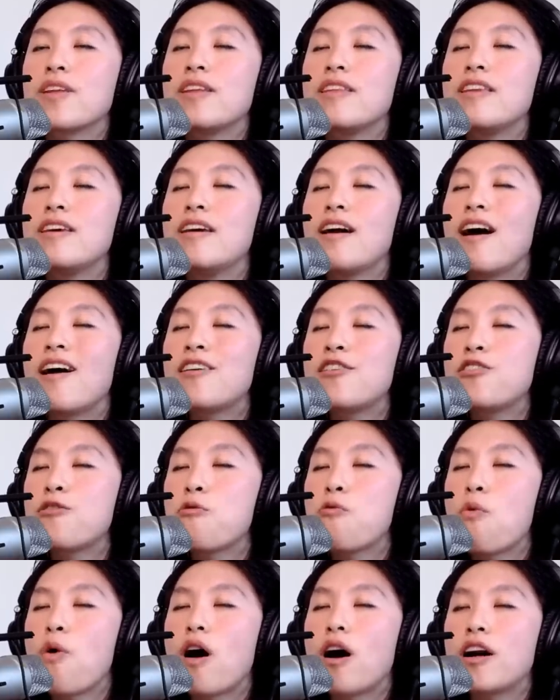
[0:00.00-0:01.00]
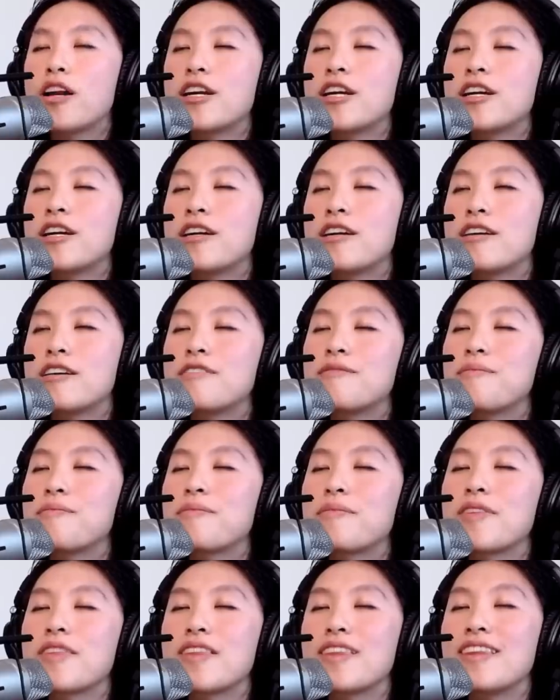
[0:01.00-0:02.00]
the underwater,
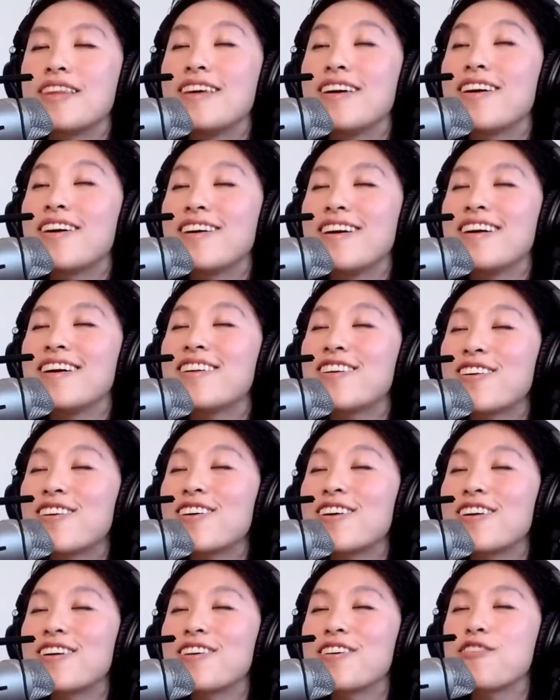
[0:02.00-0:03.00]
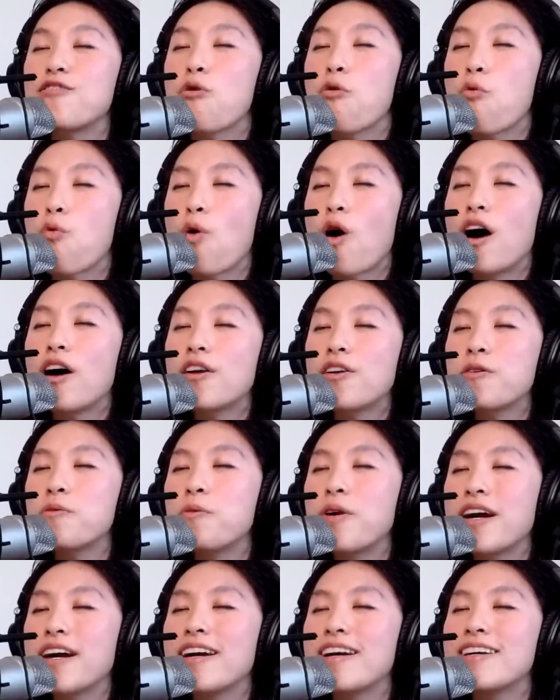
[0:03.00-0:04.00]
the inner earth
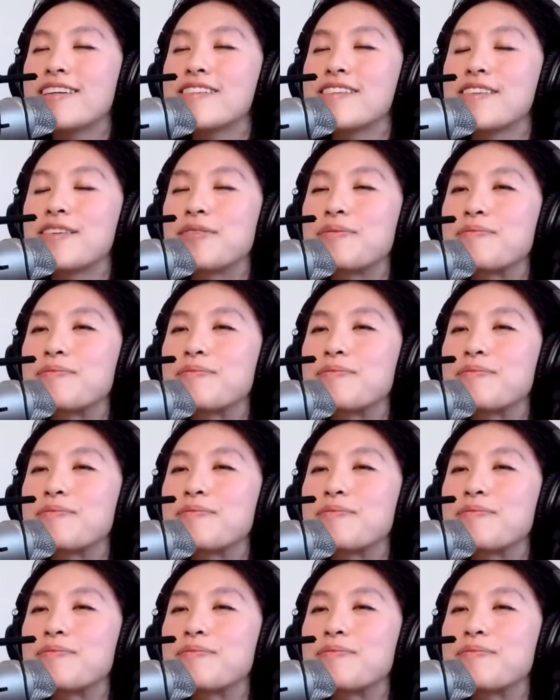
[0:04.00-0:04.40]
waterways,